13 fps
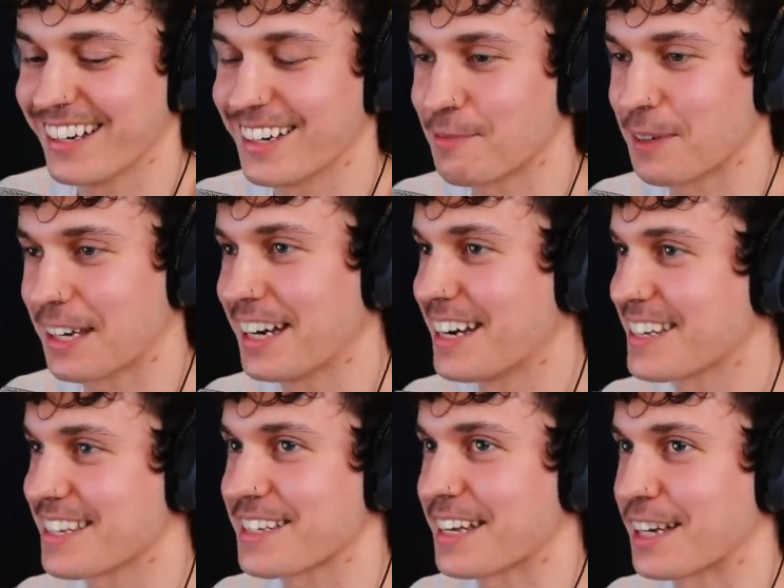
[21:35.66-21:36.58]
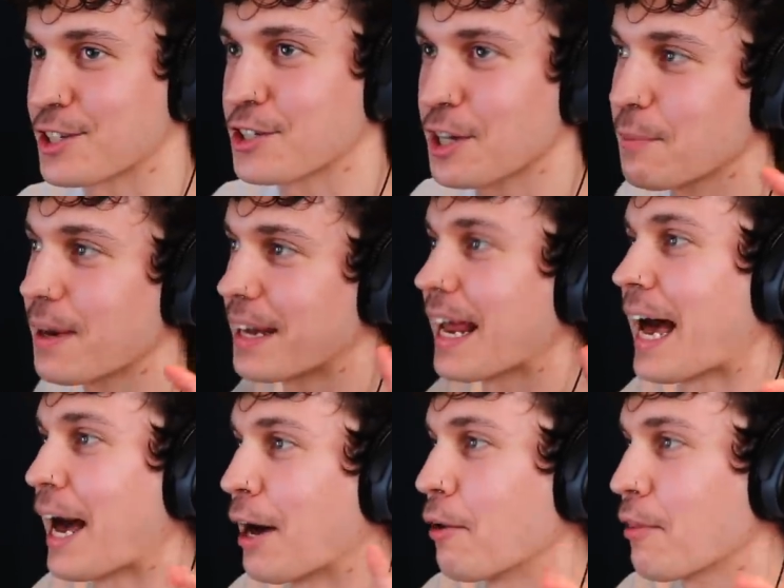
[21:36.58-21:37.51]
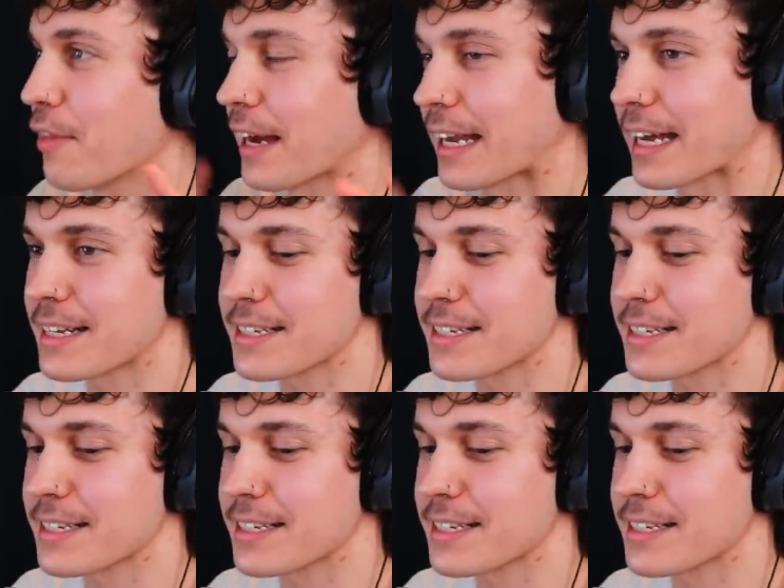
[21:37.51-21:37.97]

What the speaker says: because it's like gym and health, I guess.